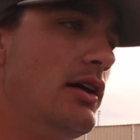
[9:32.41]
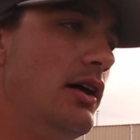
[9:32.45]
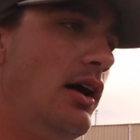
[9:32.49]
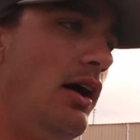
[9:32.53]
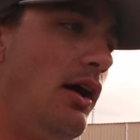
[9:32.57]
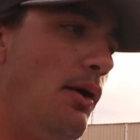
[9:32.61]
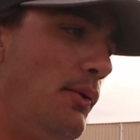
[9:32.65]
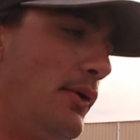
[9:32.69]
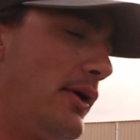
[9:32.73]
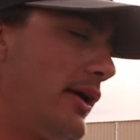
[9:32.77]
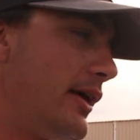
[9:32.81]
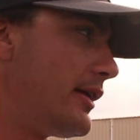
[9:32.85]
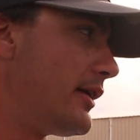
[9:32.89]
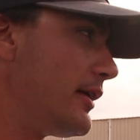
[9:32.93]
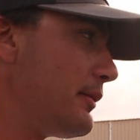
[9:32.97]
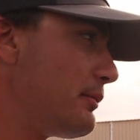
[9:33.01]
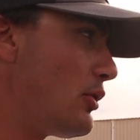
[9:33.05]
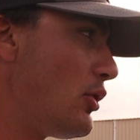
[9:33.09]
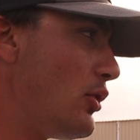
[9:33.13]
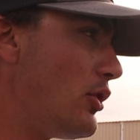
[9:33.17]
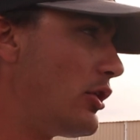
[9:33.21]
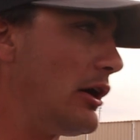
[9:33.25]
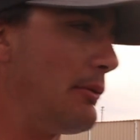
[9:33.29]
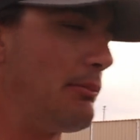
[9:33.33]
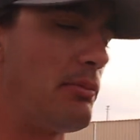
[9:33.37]
Uh, we ended up
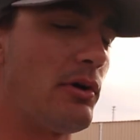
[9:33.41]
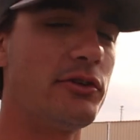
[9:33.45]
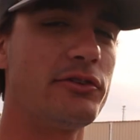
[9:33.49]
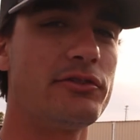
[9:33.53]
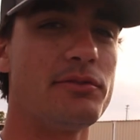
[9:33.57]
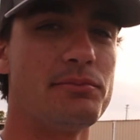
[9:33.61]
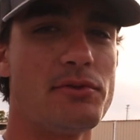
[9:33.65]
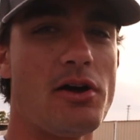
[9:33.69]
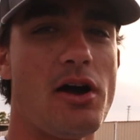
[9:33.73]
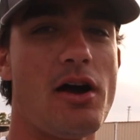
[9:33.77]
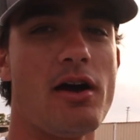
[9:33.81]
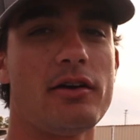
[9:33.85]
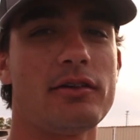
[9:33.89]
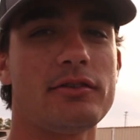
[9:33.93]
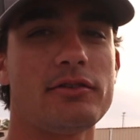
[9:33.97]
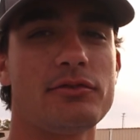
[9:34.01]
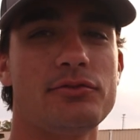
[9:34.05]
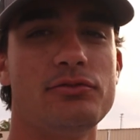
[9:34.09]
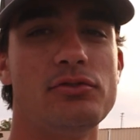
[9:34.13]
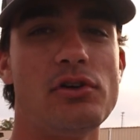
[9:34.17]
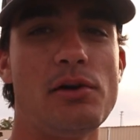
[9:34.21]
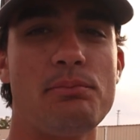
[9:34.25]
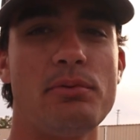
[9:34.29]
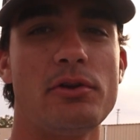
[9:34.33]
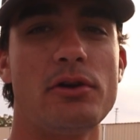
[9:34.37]
going up on some docks,
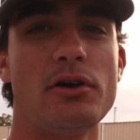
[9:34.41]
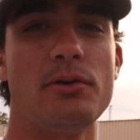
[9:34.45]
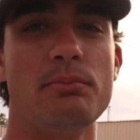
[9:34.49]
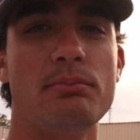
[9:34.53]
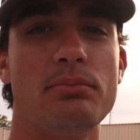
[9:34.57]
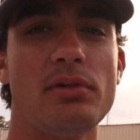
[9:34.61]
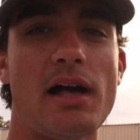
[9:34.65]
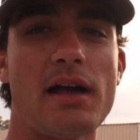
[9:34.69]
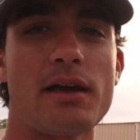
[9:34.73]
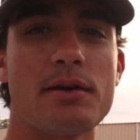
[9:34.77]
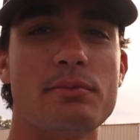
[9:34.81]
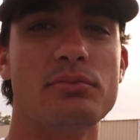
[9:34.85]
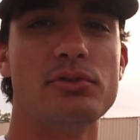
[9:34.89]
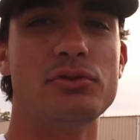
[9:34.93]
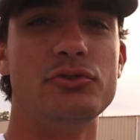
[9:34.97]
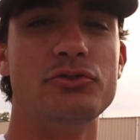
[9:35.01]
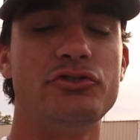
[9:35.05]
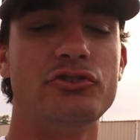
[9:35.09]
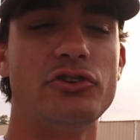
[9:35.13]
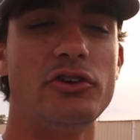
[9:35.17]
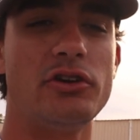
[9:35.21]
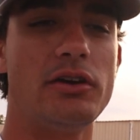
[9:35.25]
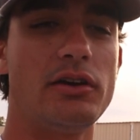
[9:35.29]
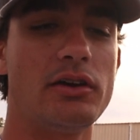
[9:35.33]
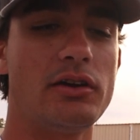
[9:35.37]
flipping on black and blue
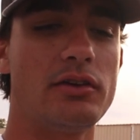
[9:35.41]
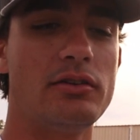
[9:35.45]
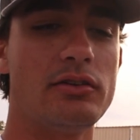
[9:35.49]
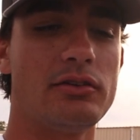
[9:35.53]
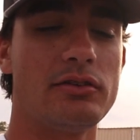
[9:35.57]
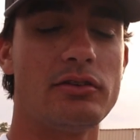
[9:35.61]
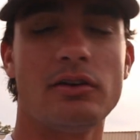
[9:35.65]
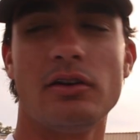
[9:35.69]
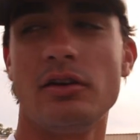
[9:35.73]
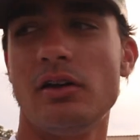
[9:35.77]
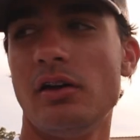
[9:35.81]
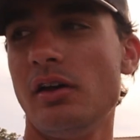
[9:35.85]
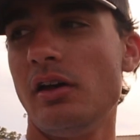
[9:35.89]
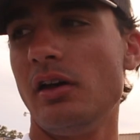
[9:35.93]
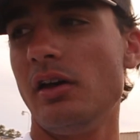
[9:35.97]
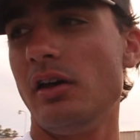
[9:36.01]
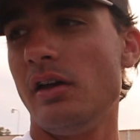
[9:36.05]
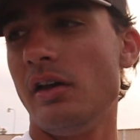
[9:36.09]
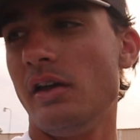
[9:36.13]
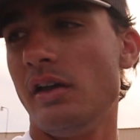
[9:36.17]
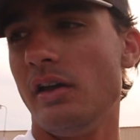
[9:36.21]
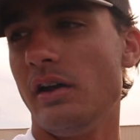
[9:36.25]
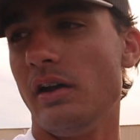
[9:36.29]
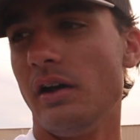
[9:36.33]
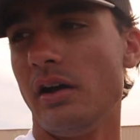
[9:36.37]
jig.
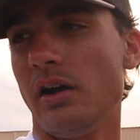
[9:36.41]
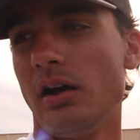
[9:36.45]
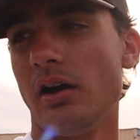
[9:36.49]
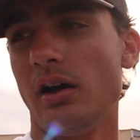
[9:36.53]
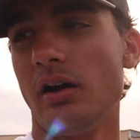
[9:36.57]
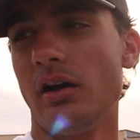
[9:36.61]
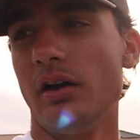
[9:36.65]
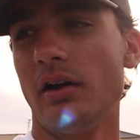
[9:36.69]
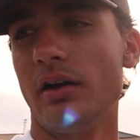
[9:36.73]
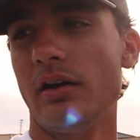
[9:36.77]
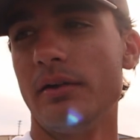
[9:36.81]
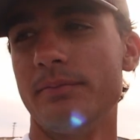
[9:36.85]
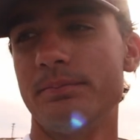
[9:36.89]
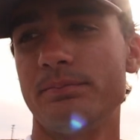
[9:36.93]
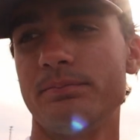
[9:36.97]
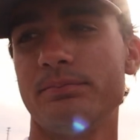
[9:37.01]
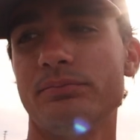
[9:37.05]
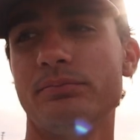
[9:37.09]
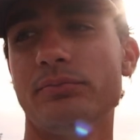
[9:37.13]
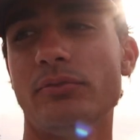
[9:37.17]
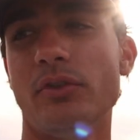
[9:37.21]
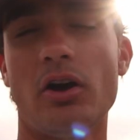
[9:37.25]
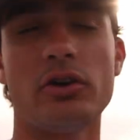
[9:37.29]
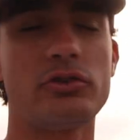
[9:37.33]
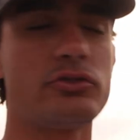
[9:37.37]
Uh,
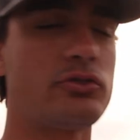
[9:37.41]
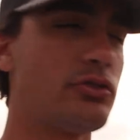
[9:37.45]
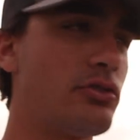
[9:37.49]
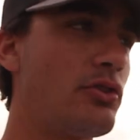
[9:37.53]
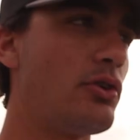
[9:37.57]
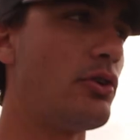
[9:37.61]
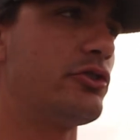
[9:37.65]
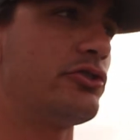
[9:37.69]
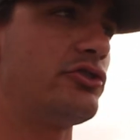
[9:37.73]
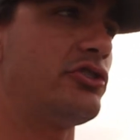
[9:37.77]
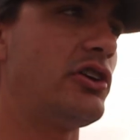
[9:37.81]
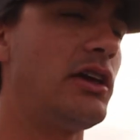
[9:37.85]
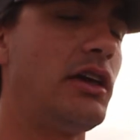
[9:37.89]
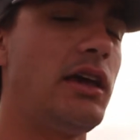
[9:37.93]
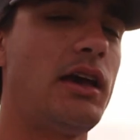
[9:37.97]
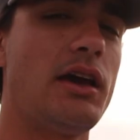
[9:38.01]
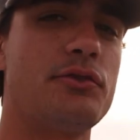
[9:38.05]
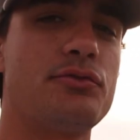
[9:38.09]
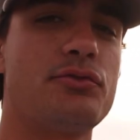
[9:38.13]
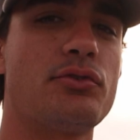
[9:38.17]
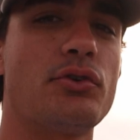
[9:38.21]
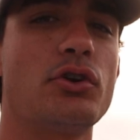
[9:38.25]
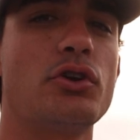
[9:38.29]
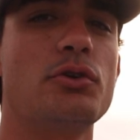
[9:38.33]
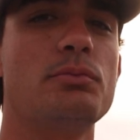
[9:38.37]
Knox just throwing a shaky head
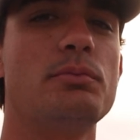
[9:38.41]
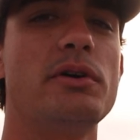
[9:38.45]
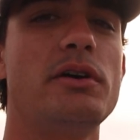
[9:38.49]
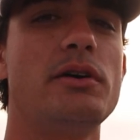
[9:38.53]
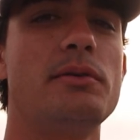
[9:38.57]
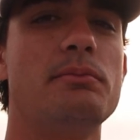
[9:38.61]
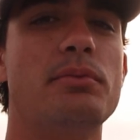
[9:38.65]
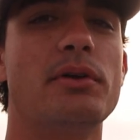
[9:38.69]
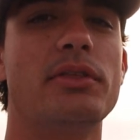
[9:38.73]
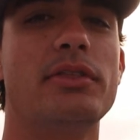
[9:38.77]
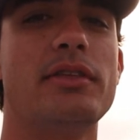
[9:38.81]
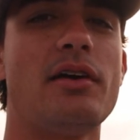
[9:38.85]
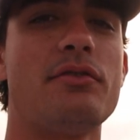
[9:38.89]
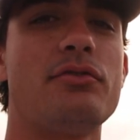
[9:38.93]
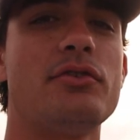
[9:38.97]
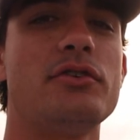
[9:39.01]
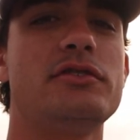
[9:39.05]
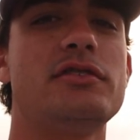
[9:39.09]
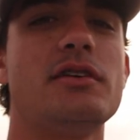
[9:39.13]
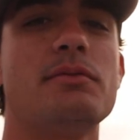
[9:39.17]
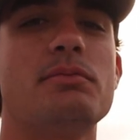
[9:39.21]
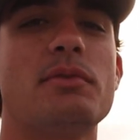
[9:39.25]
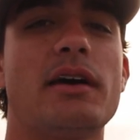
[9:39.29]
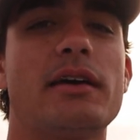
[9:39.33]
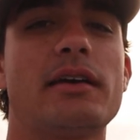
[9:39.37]
for a little bit, but definitely
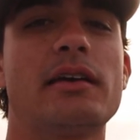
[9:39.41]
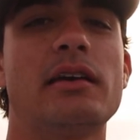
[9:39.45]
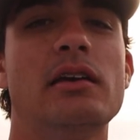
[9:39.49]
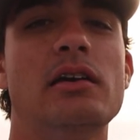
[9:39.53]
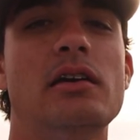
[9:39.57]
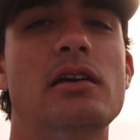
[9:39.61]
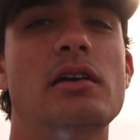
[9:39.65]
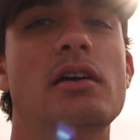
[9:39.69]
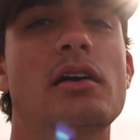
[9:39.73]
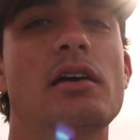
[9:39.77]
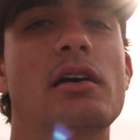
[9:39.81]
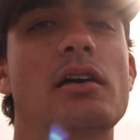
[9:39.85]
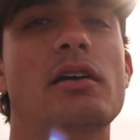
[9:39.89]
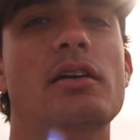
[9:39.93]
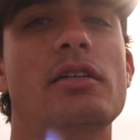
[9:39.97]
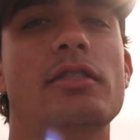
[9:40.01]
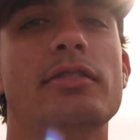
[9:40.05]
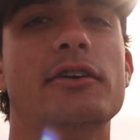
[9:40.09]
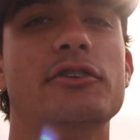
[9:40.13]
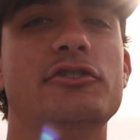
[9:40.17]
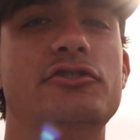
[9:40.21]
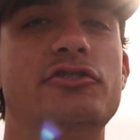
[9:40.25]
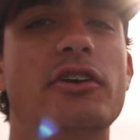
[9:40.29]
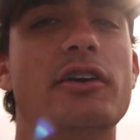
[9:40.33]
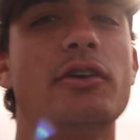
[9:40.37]
seemed like
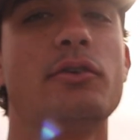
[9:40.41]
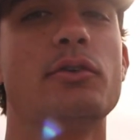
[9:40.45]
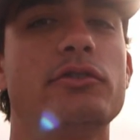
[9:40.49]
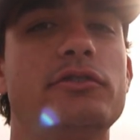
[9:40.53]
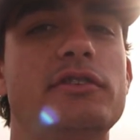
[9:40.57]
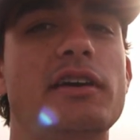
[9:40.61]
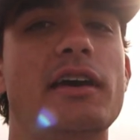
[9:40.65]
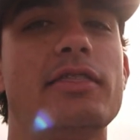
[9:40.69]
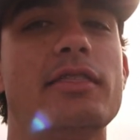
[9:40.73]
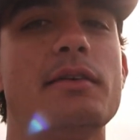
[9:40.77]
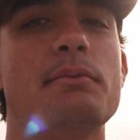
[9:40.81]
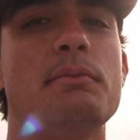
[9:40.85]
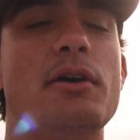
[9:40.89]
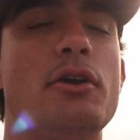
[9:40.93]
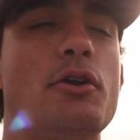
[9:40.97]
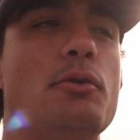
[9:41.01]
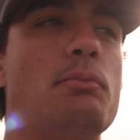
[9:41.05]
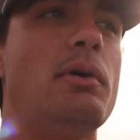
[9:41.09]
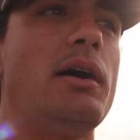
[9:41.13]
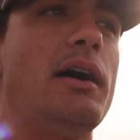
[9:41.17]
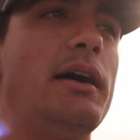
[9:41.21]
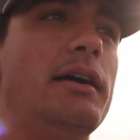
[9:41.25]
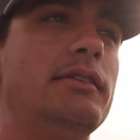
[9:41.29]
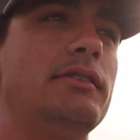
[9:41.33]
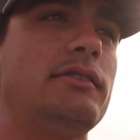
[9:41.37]
the jig was getting the better
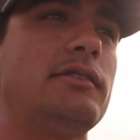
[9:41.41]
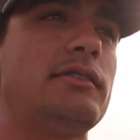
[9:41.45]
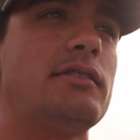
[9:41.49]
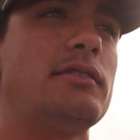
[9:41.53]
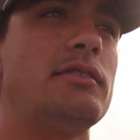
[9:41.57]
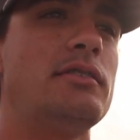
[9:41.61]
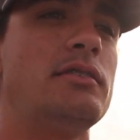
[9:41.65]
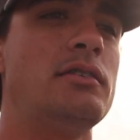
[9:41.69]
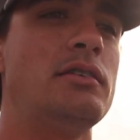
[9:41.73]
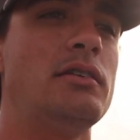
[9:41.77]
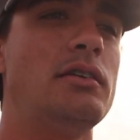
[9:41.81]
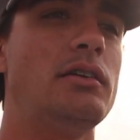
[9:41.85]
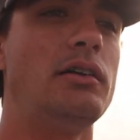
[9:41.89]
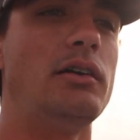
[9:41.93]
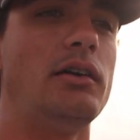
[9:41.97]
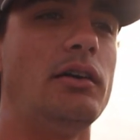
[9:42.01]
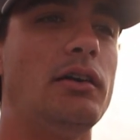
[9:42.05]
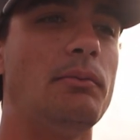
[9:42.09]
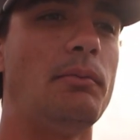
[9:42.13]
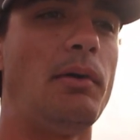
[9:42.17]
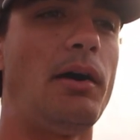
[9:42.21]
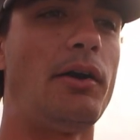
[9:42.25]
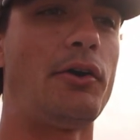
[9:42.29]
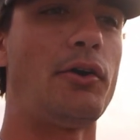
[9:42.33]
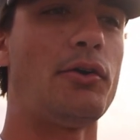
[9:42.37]
bites.
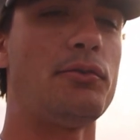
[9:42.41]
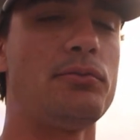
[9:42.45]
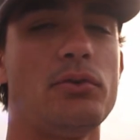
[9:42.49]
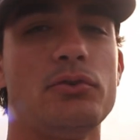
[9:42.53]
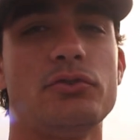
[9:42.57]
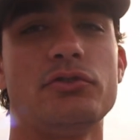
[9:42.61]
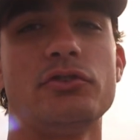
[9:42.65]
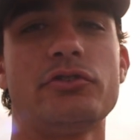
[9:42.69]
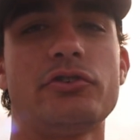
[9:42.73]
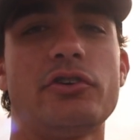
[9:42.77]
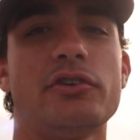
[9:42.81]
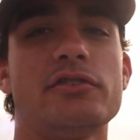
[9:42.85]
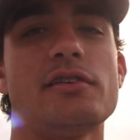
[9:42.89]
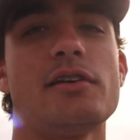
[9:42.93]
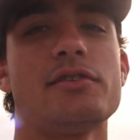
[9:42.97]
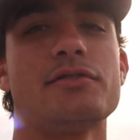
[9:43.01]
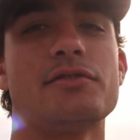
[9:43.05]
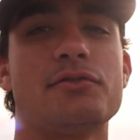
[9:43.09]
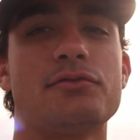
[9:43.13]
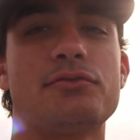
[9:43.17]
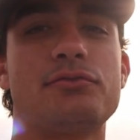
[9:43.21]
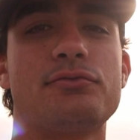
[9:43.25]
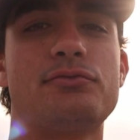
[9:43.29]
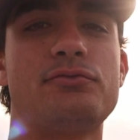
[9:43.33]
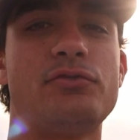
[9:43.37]
Um, I don't know if it was just because I
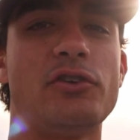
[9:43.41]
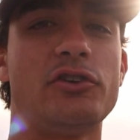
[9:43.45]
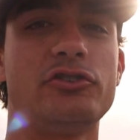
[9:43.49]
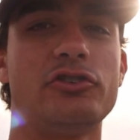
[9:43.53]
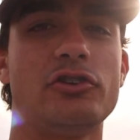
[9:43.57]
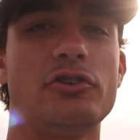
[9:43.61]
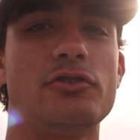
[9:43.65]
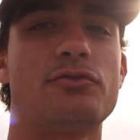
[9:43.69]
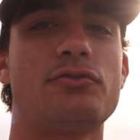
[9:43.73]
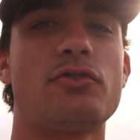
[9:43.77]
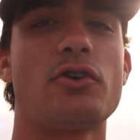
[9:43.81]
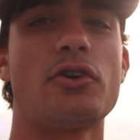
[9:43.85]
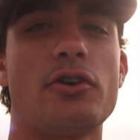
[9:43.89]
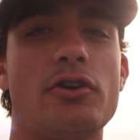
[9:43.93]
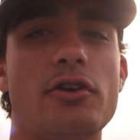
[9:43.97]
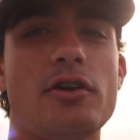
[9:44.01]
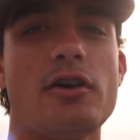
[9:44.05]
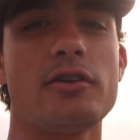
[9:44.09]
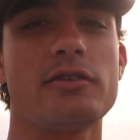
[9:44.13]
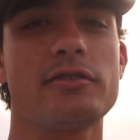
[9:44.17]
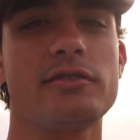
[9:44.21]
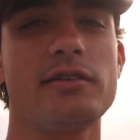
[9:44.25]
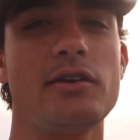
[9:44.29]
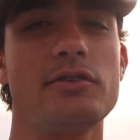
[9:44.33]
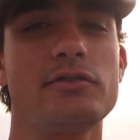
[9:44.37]
was fishing in front of
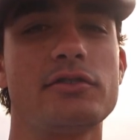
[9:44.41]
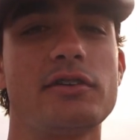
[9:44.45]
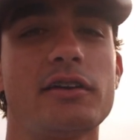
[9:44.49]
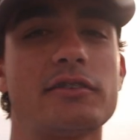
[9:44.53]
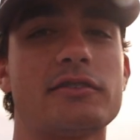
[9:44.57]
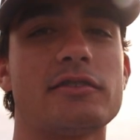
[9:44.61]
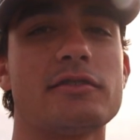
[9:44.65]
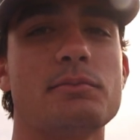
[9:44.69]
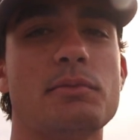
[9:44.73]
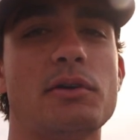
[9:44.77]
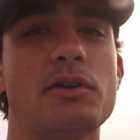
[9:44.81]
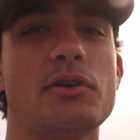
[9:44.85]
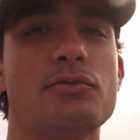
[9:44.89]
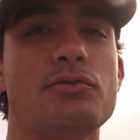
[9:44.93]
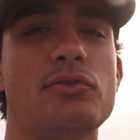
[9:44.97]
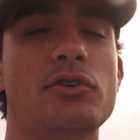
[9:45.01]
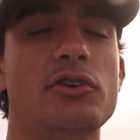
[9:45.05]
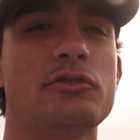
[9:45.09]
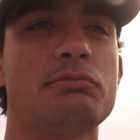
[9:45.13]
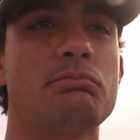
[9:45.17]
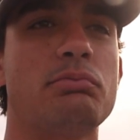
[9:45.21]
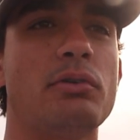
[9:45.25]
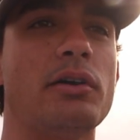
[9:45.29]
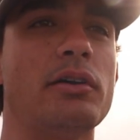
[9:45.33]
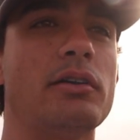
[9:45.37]
Knox I was catching the bigger
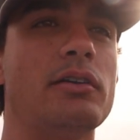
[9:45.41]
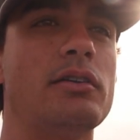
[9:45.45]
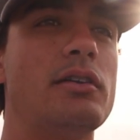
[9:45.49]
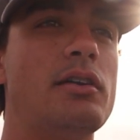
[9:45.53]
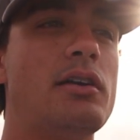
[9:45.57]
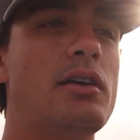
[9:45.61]
fish, but